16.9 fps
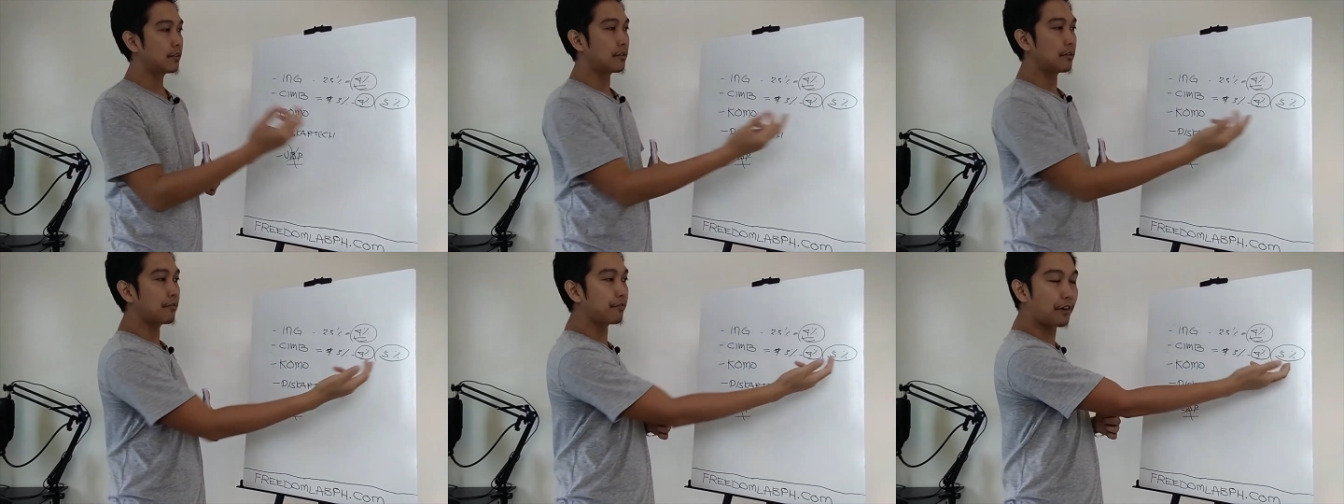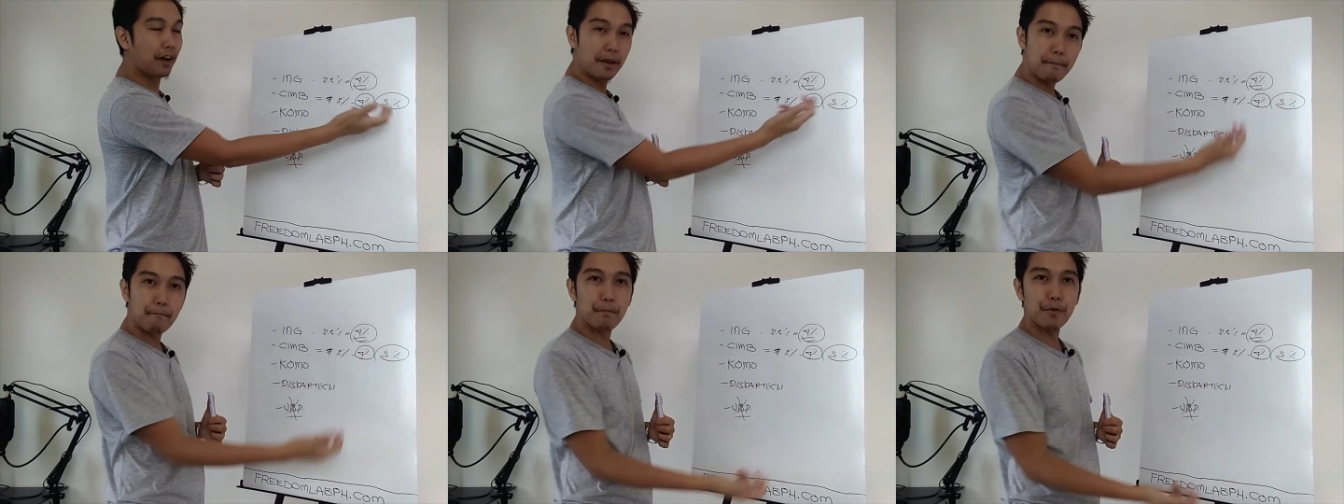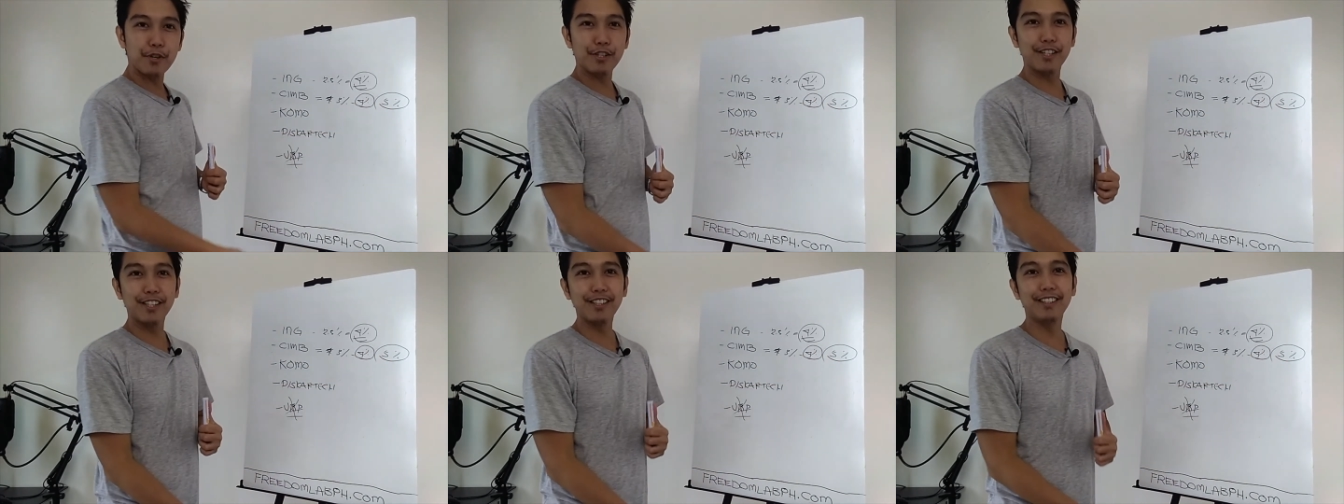five
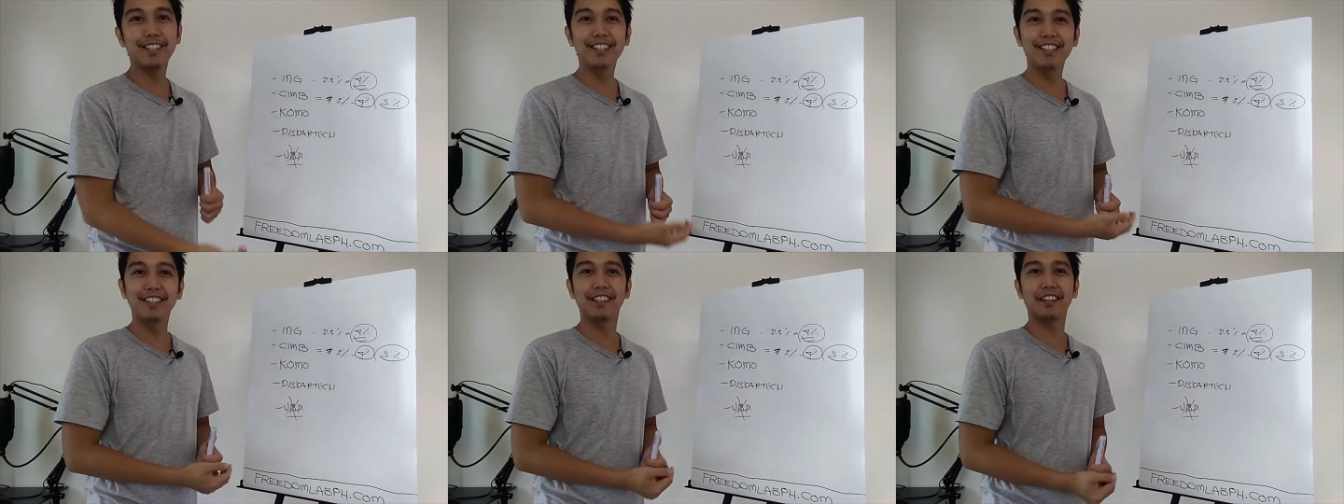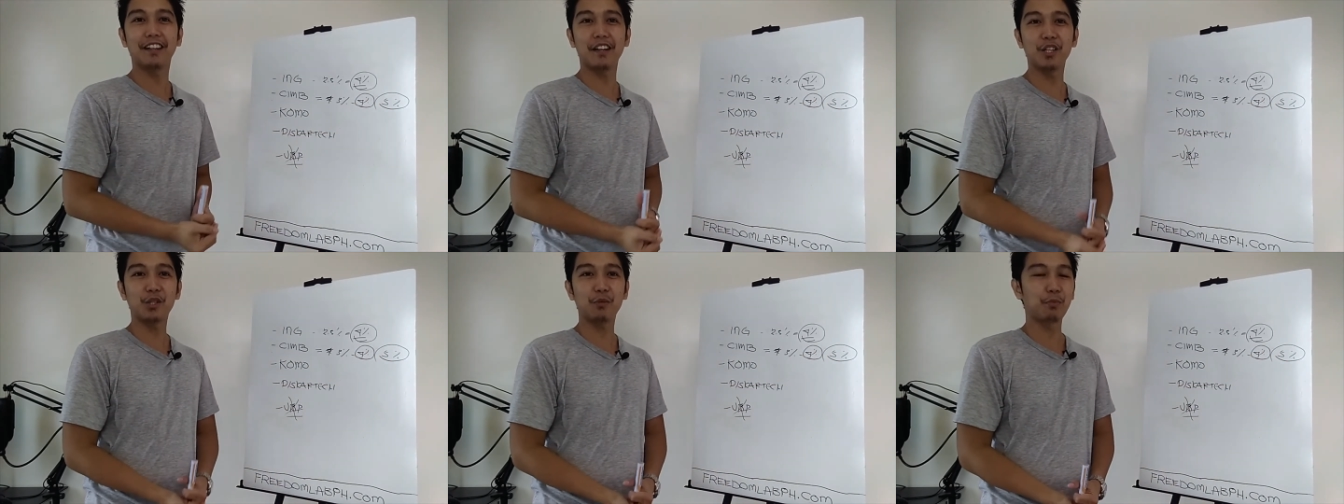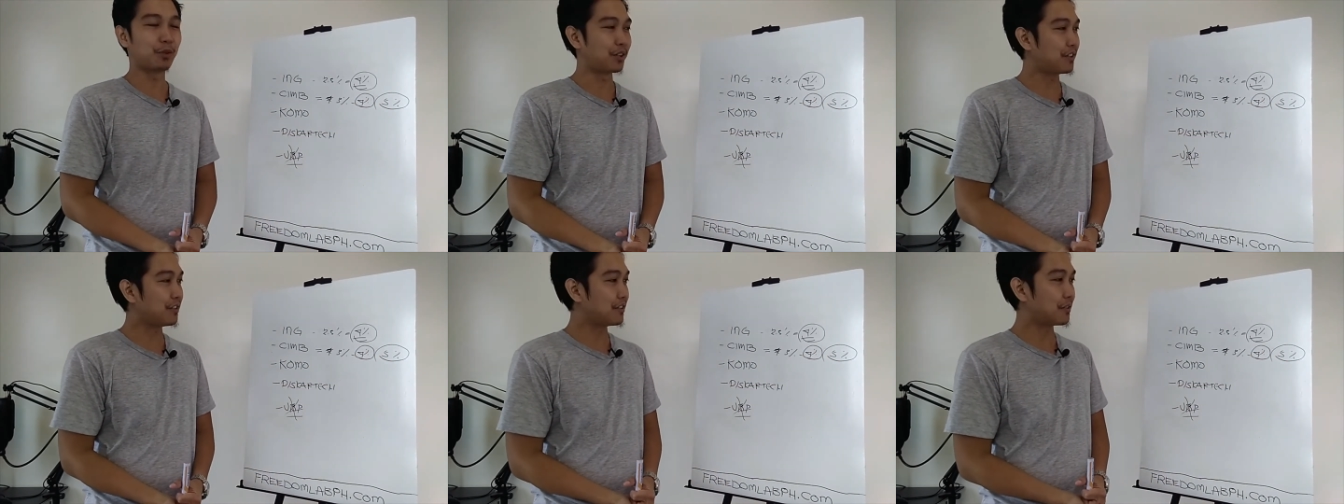percent interest per
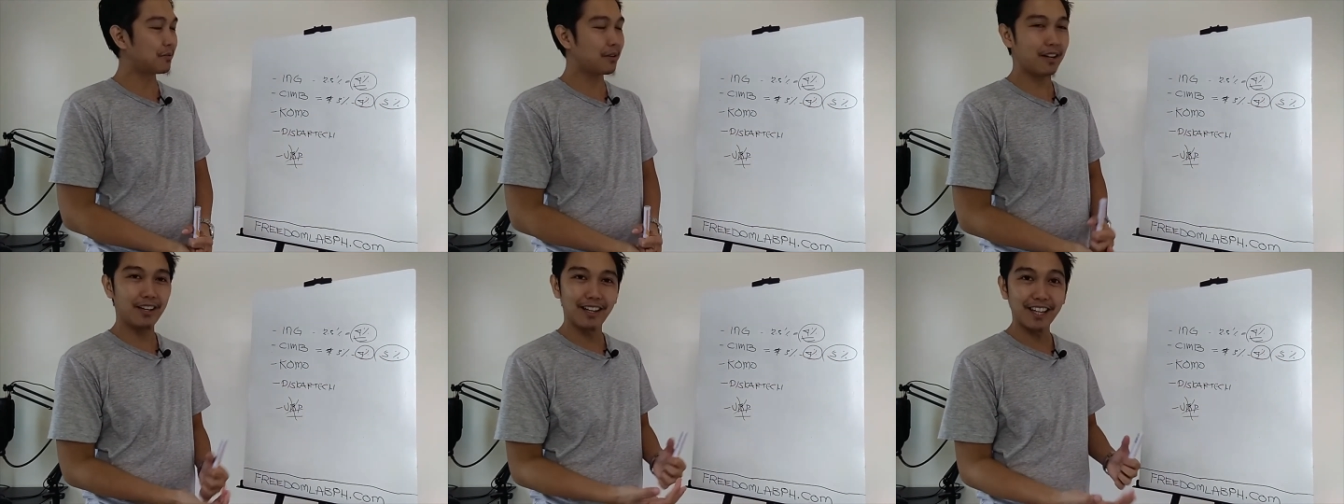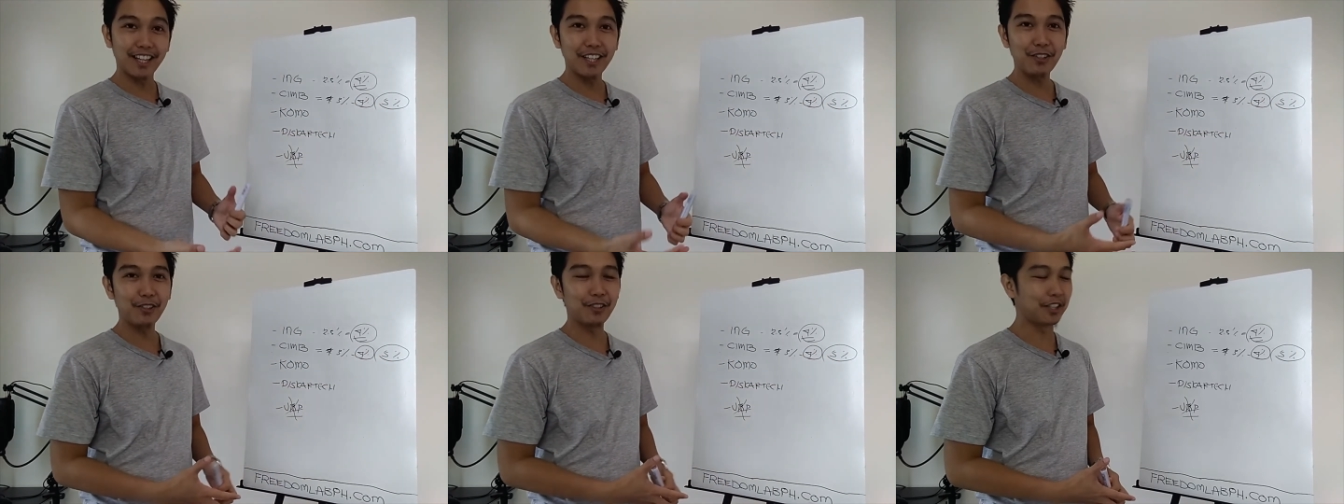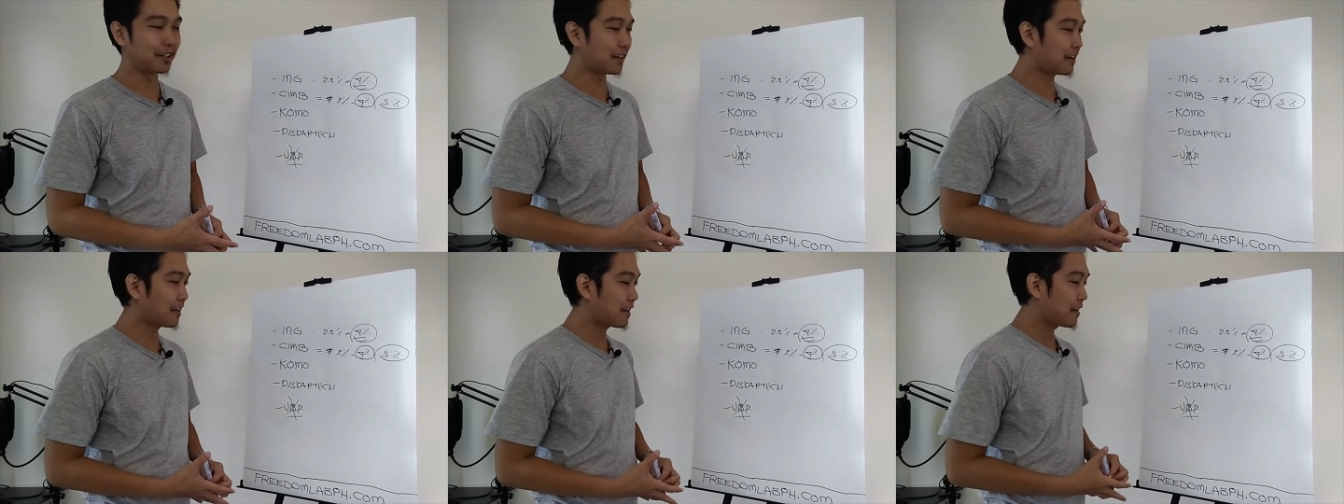year, di ba? Ang laki nun, di
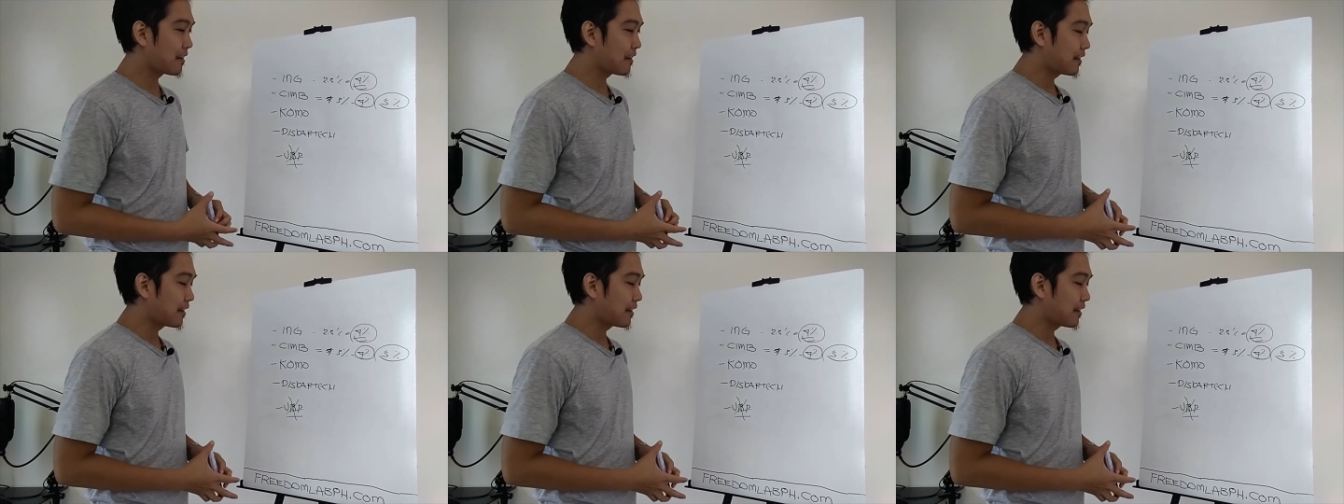ba?